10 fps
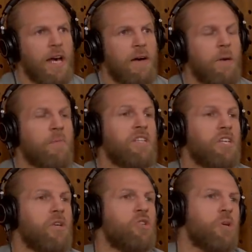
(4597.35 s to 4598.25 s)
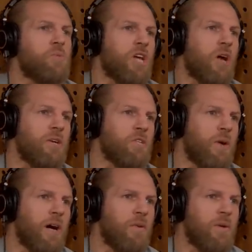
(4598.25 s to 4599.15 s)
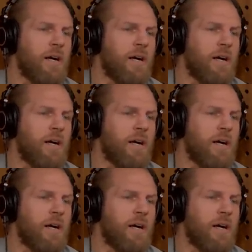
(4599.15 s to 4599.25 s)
Uh, remember, it's a YouTube show as well.